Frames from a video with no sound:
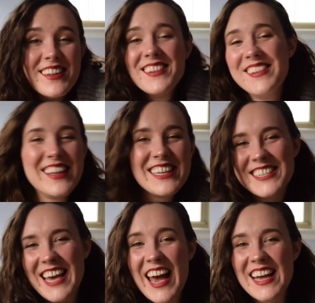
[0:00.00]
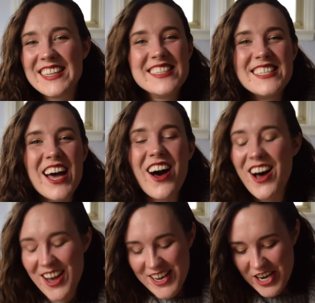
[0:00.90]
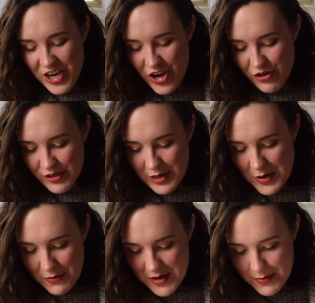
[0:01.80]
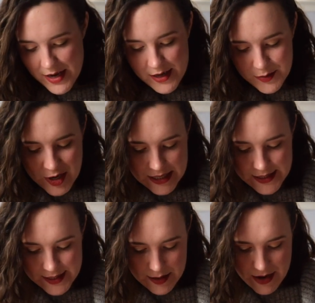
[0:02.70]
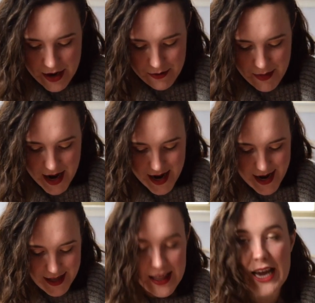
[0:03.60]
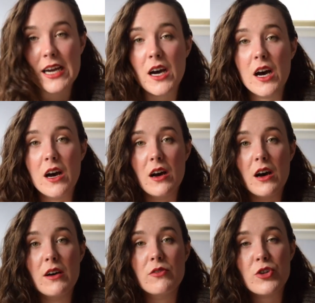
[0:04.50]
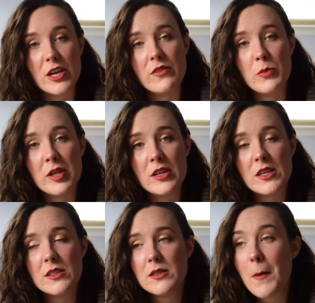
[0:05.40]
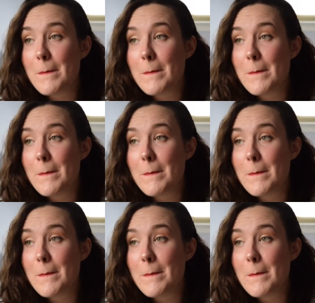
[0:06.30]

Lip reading: let's end on a note about me being depressed about my lack of creative abilities.